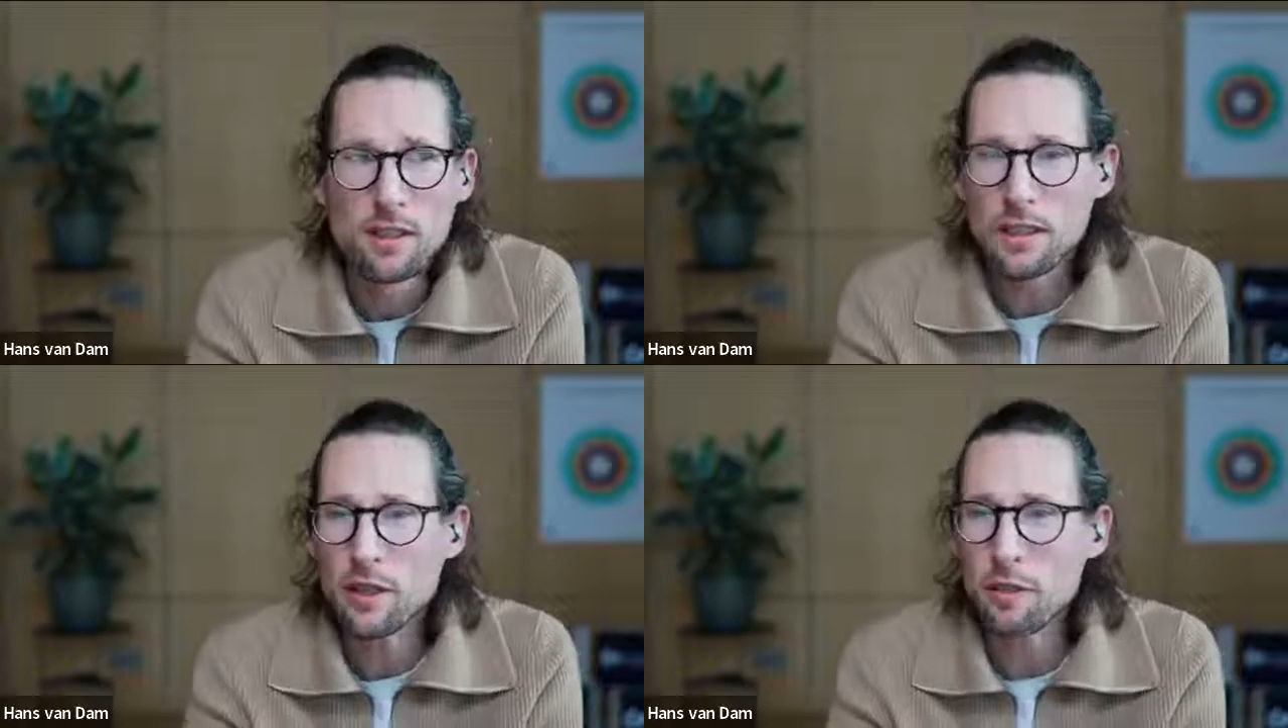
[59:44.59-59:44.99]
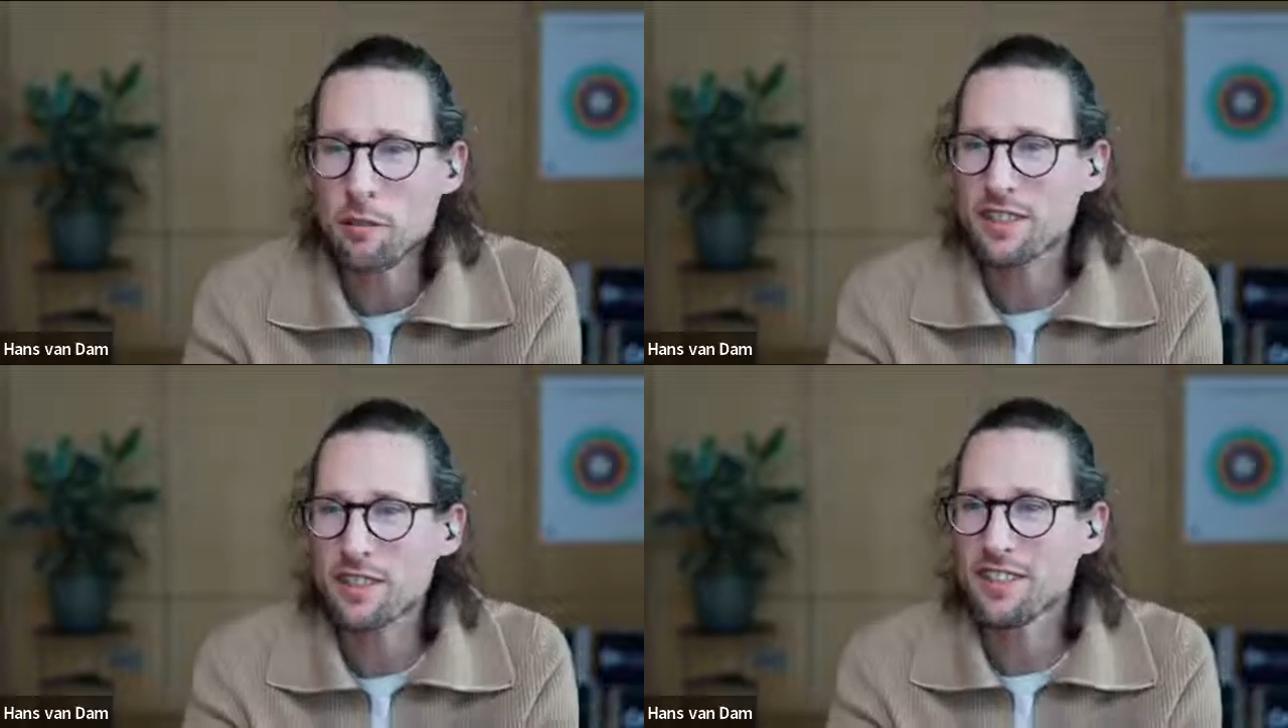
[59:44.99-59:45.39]
You're going to
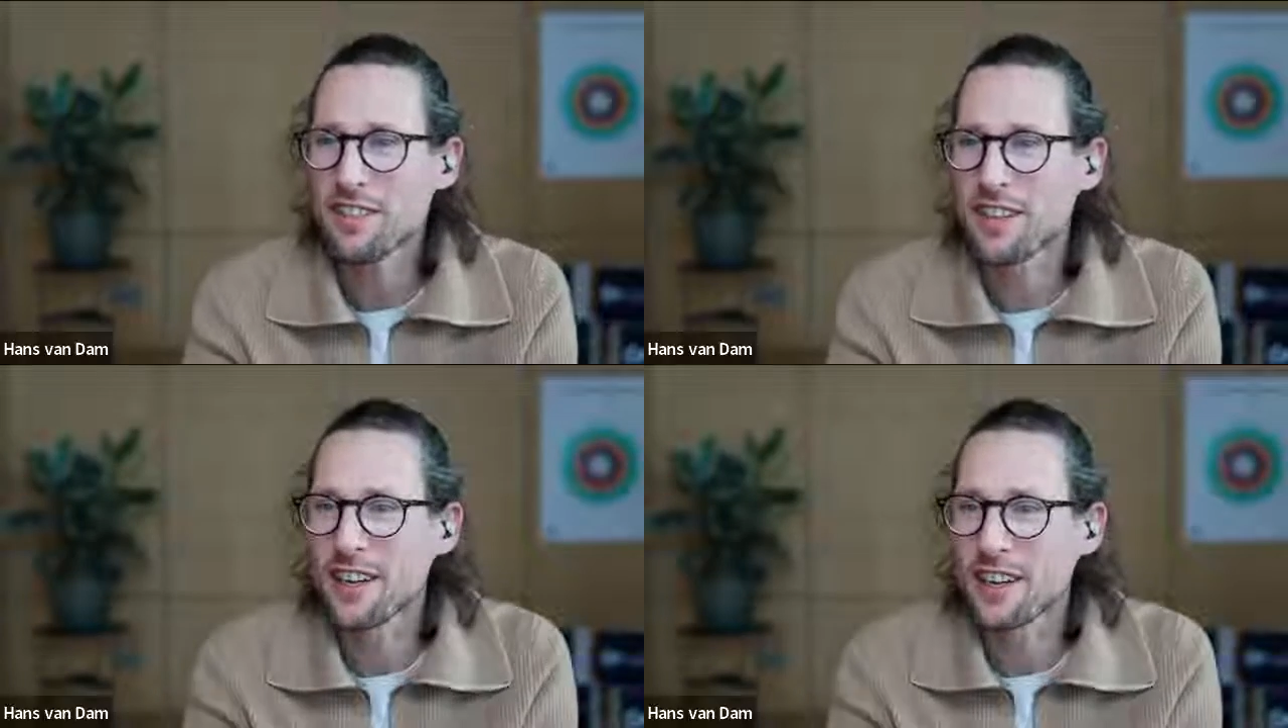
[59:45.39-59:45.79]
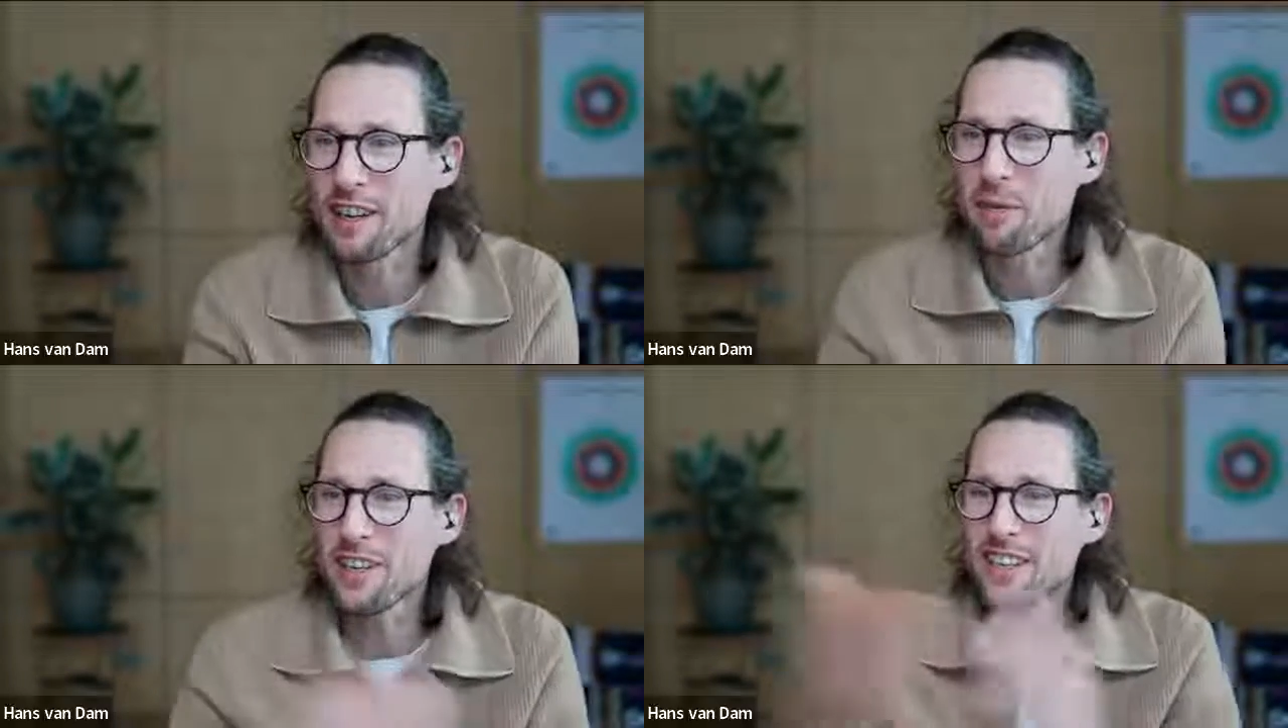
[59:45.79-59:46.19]
go to Barcelona.
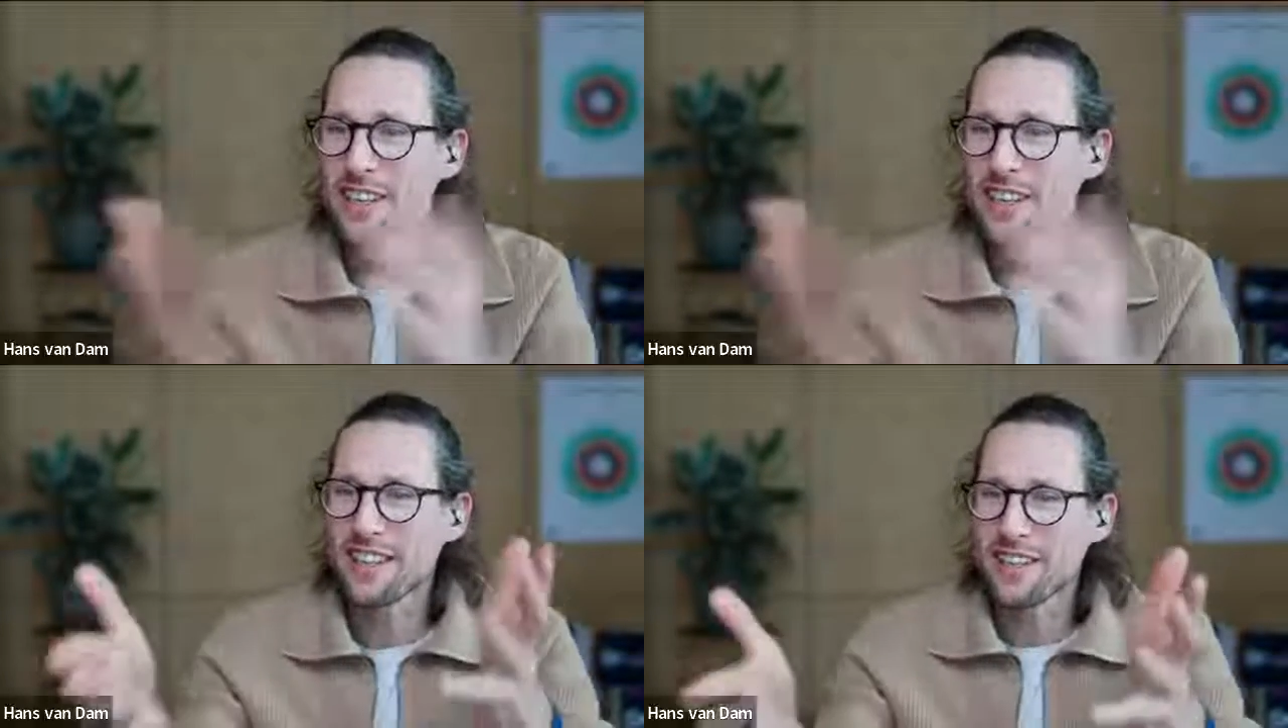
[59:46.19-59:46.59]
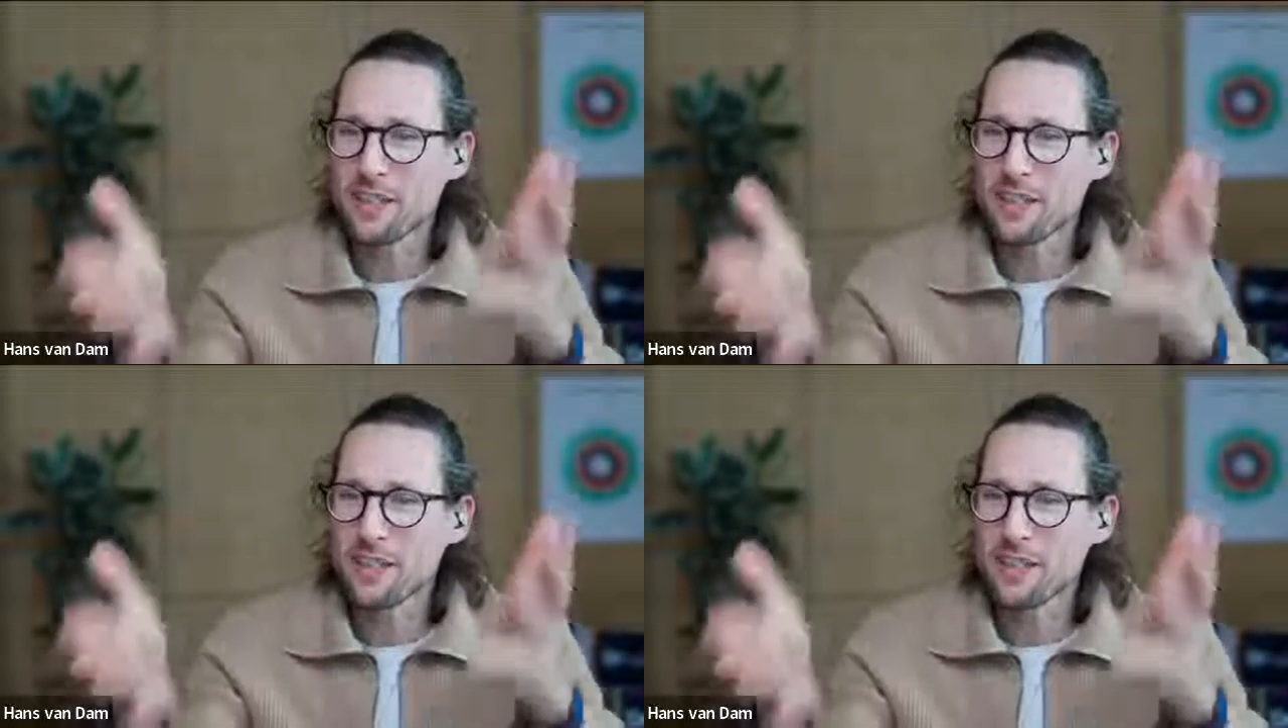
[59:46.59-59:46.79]
Everybody here,